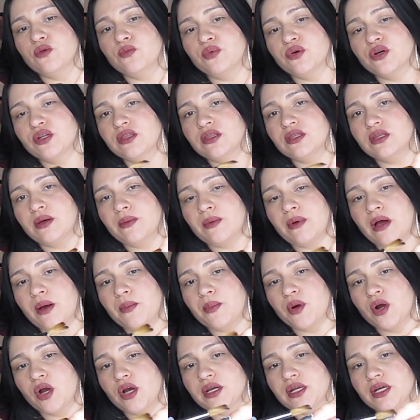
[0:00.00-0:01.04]
put the
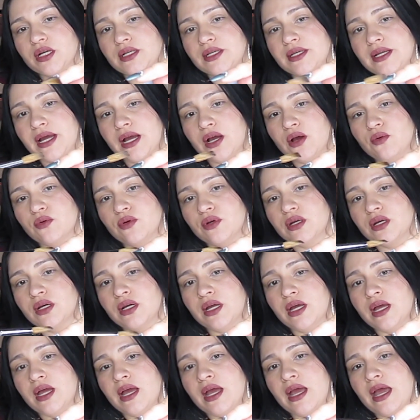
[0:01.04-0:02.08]
product down
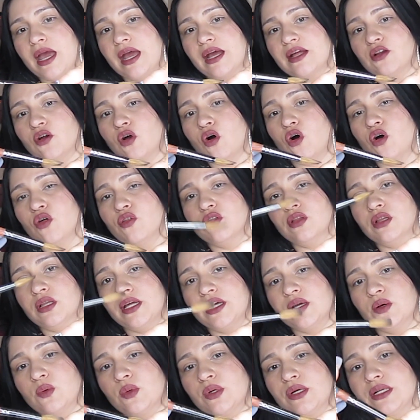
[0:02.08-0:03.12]
and all the
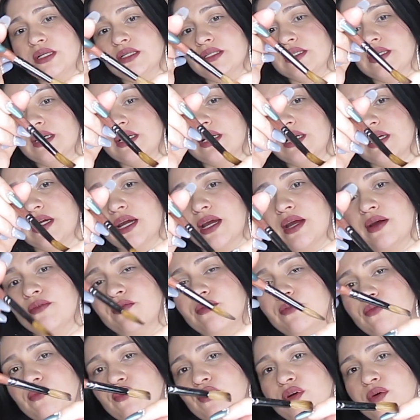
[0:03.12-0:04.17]
liquid is getting
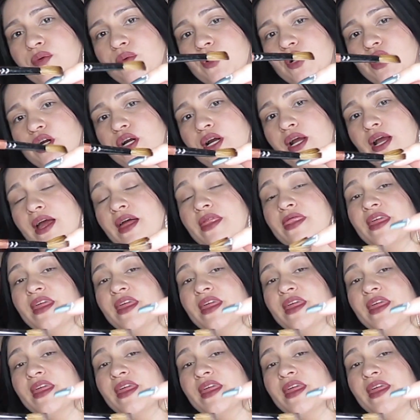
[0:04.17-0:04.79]
everywhere,